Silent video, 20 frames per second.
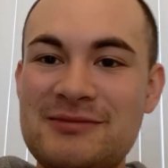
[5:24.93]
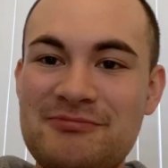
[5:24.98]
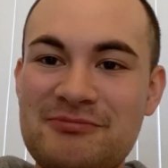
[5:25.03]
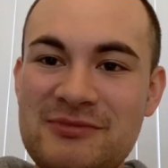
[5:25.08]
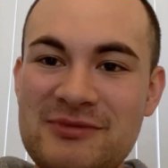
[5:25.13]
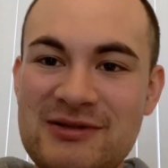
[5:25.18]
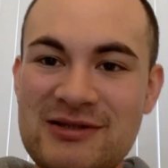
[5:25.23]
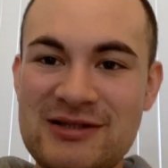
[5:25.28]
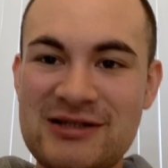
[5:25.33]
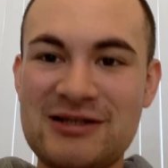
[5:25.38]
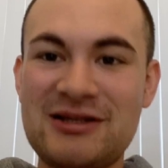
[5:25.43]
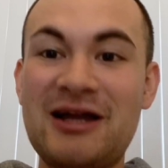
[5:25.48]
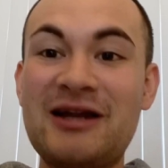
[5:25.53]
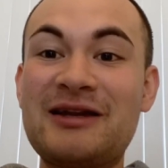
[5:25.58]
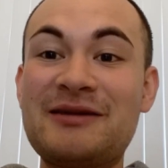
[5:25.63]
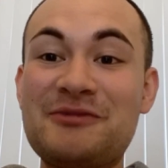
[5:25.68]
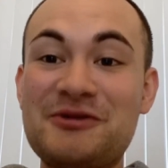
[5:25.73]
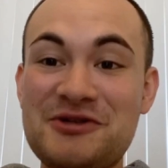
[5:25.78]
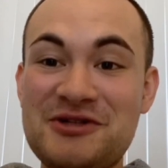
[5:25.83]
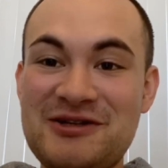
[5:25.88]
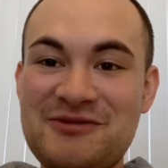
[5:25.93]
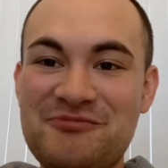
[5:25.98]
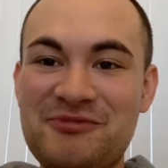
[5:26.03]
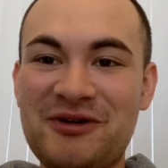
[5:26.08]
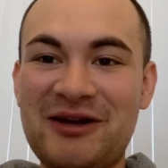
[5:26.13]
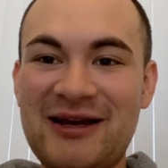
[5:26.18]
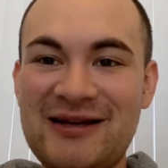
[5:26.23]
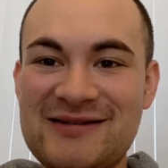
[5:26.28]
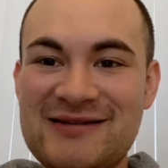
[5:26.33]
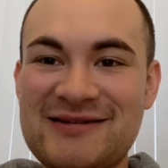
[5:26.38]
slightly more simple
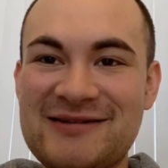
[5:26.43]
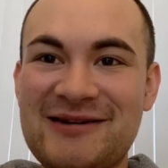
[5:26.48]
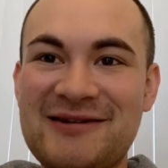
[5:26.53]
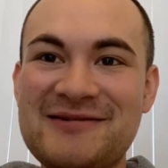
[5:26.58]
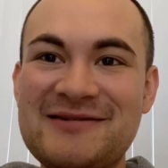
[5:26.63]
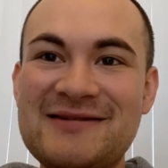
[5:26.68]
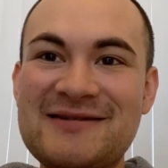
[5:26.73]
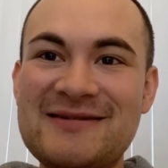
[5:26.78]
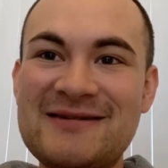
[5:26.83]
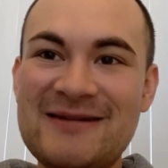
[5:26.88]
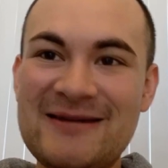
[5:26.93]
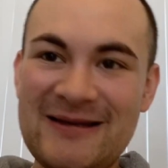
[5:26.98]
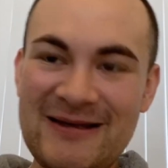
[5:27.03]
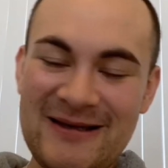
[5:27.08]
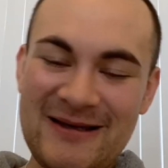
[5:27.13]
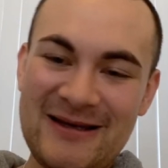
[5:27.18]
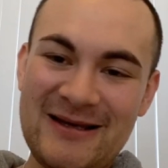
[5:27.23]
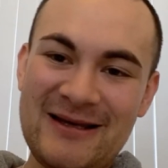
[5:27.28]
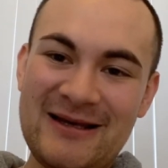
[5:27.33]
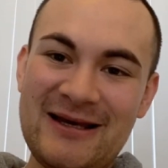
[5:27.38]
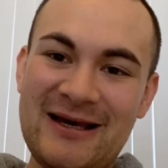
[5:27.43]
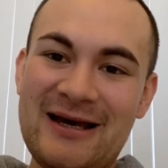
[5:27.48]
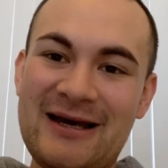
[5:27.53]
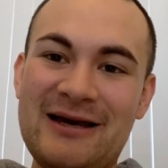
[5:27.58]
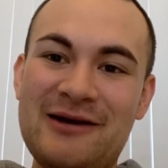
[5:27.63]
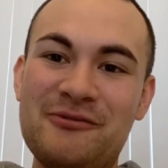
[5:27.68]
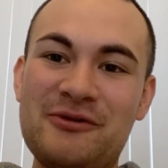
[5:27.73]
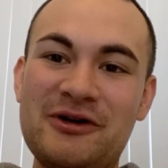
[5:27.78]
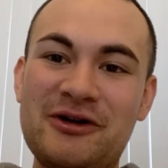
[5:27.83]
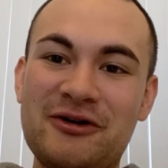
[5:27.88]
exercises.
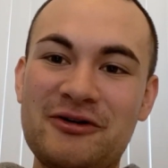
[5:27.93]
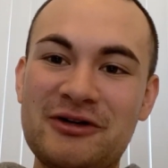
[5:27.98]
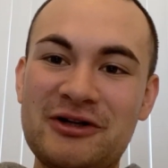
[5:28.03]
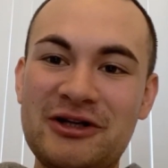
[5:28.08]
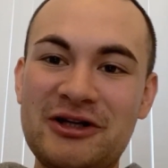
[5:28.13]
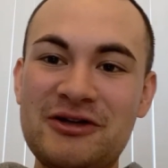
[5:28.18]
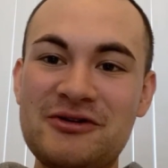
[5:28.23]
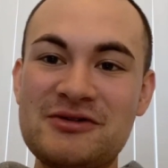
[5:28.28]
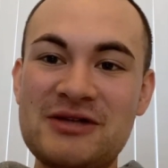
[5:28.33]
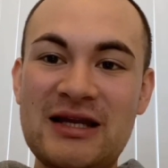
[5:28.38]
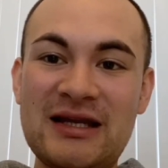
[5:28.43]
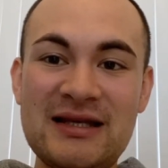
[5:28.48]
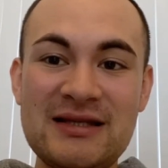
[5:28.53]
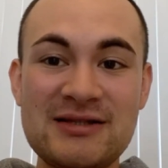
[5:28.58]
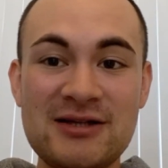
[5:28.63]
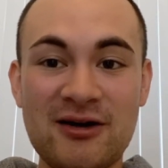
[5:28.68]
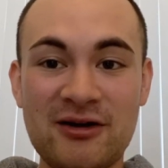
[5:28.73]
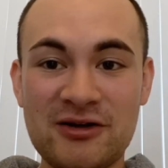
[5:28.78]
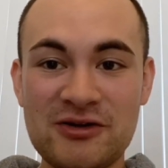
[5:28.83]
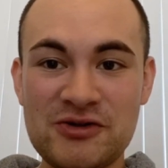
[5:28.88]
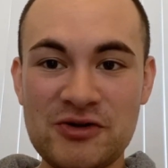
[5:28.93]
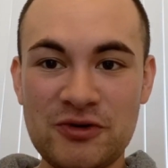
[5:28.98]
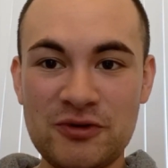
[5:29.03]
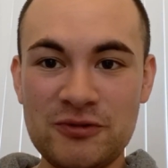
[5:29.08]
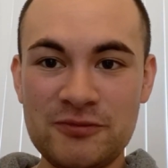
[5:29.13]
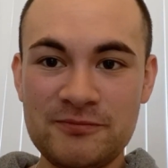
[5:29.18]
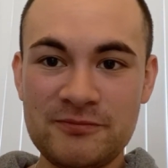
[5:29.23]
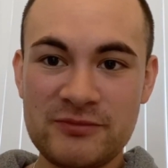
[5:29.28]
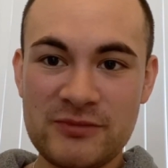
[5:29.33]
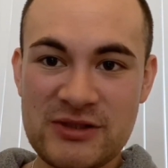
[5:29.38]
We're not going to use any tongue at
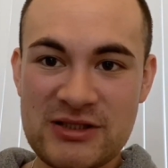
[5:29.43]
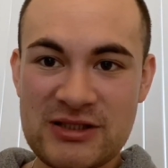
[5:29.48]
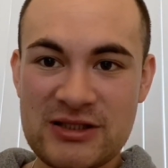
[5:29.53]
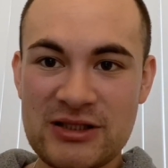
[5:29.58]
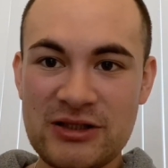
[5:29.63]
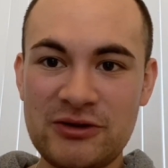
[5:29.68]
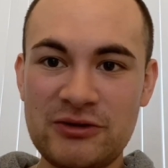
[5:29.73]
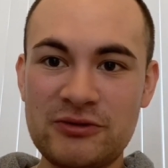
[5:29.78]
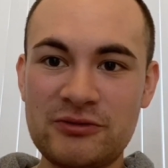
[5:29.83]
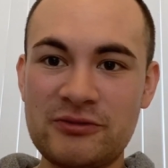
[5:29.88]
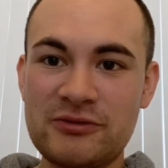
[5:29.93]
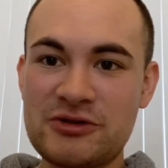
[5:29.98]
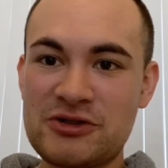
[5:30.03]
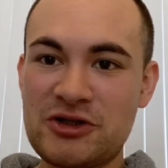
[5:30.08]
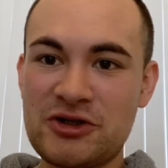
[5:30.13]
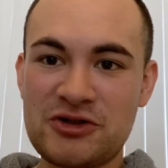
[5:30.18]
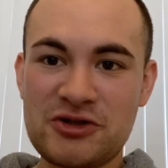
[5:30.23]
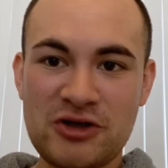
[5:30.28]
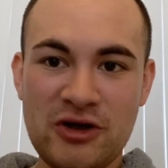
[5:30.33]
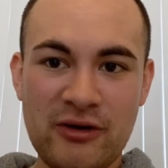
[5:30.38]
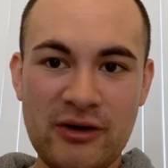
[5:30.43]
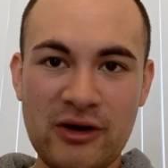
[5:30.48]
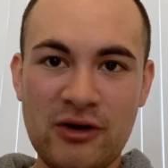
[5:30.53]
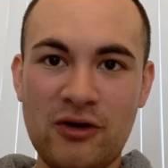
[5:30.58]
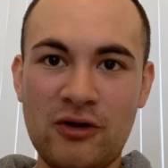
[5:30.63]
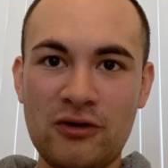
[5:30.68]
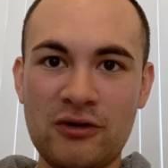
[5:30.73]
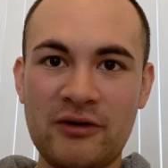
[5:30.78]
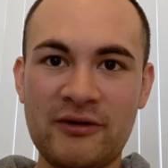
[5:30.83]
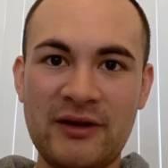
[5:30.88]
all. We're still just going
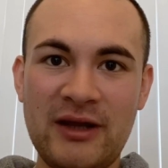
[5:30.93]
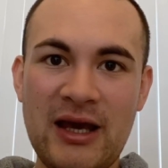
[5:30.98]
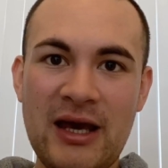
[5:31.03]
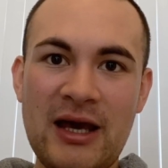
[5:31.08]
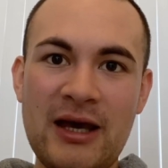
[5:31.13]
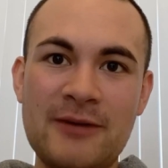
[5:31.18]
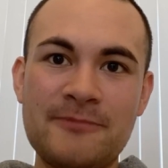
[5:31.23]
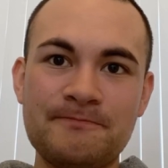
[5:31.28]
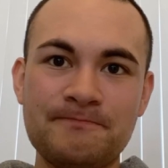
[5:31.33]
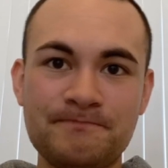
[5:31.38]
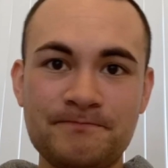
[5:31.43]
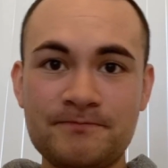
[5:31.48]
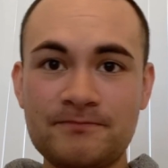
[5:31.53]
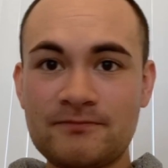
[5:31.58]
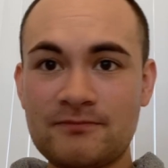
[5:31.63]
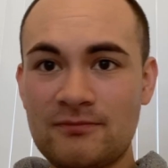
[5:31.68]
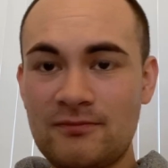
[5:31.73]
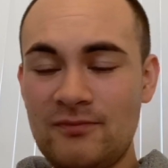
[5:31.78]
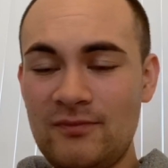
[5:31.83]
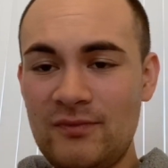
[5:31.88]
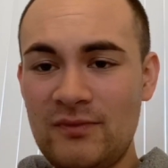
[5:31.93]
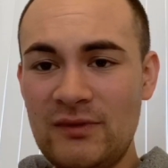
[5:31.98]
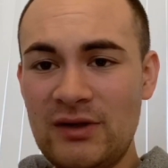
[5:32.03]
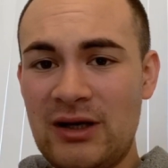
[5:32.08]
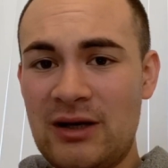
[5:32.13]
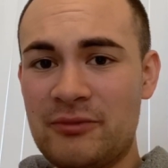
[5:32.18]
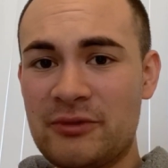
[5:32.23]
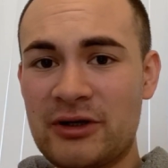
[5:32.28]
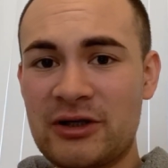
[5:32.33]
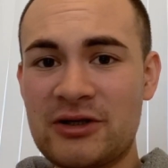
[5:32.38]
all on the air,
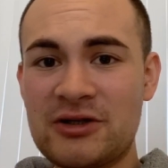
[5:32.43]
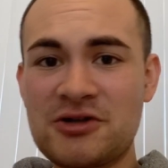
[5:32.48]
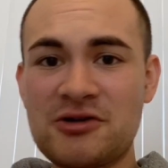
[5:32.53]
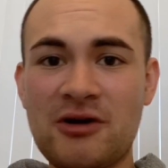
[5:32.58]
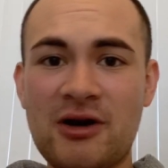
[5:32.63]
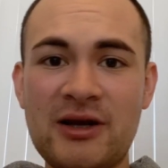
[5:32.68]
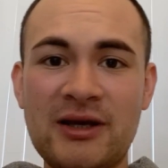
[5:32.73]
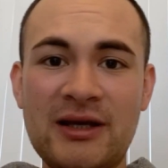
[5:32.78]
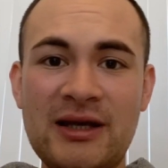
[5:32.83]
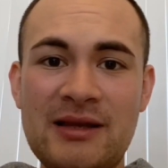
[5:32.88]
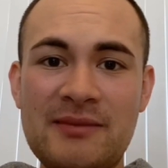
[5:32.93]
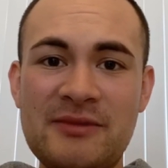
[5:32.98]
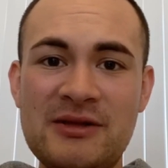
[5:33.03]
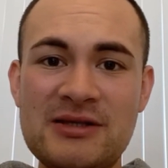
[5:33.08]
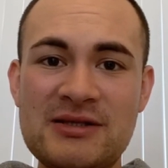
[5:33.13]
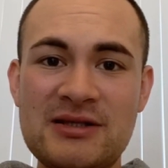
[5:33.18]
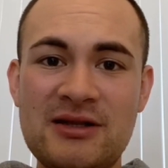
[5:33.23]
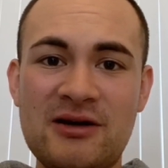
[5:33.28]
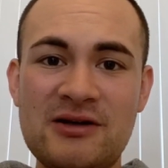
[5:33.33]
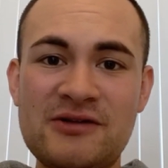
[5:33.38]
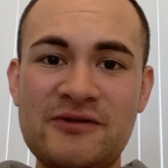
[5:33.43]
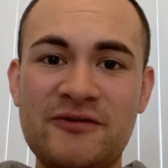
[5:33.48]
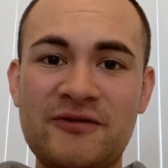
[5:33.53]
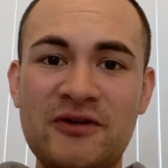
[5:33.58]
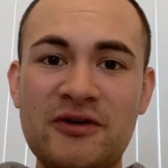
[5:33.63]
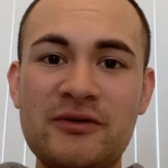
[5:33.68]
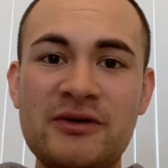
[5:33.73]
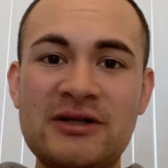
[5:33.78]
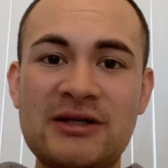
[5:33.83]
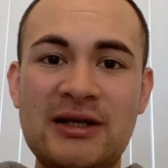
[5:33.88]
and we're going to try and keep this nice
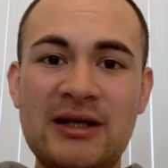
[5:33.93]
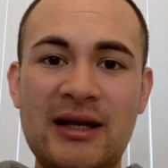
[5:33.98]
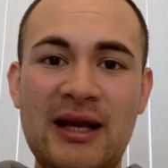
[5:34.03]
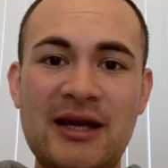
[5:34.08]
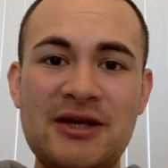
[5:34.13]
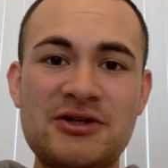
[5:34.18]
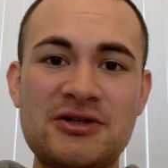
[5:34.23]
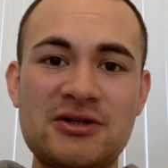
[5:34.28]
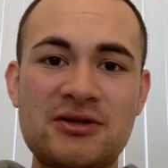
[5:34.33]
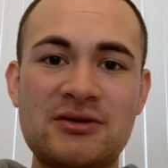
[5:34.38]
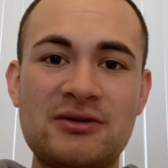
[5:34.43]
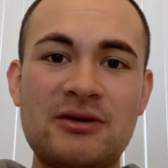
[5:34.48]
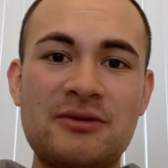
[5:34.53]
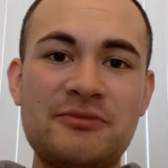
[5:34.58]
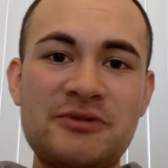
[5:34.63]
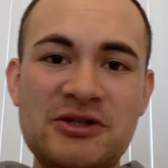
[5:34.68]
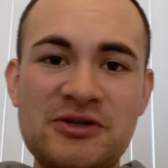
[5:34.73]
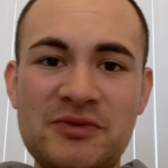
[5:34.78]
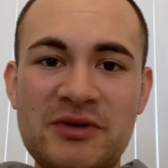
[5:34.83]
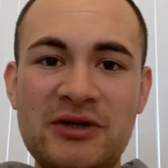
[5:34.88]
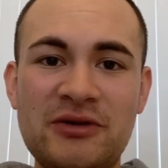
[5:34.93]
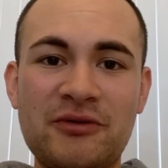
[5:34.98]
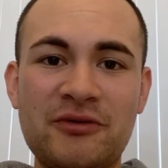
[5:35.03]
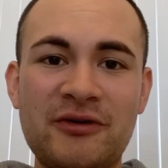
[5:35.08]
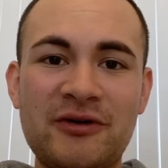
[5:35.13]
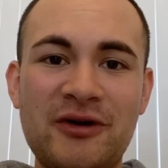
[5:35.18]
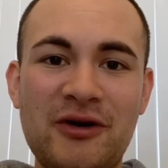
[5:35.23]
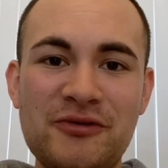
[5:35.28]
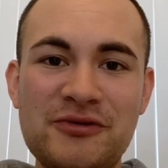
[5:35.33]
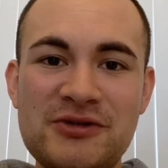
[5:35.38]
fluid connection between all the
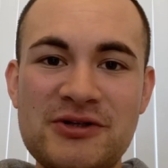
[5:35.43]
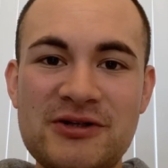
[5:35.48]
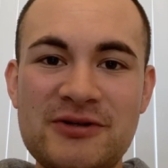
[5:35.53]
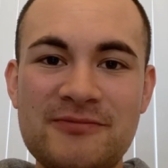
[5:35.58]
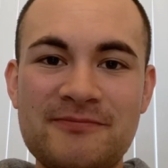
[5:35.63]
notes.